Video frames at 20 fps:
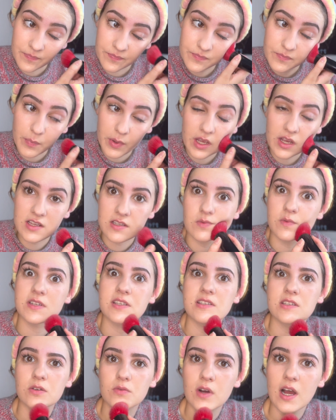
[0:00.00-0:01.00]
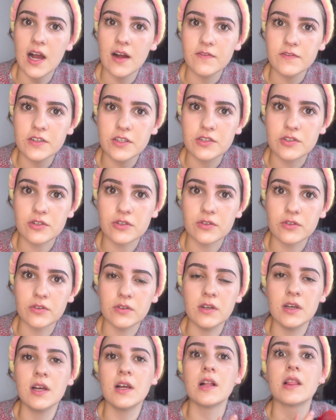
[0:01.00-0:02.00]
because we still have to do
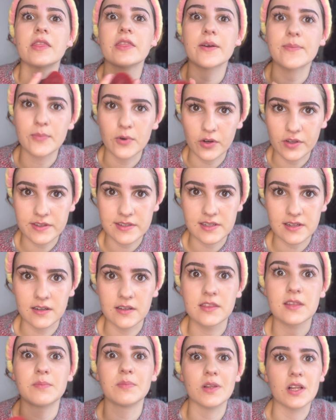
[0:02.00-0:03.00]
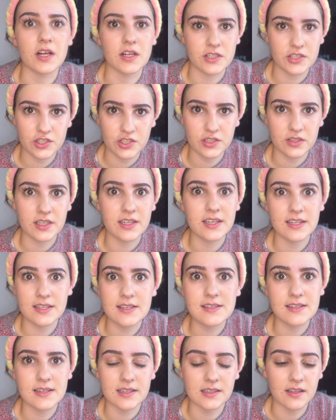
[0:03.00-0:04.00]
the bronzer, the blush, the
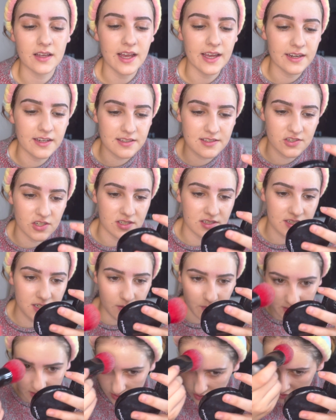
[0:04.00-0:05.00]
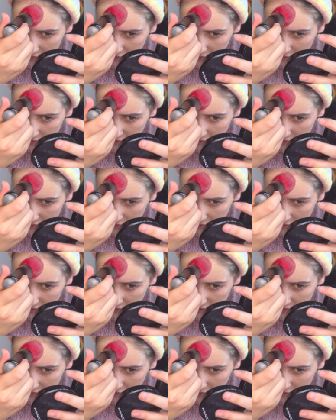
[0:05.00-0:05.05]
concealer, and it's just gonna be too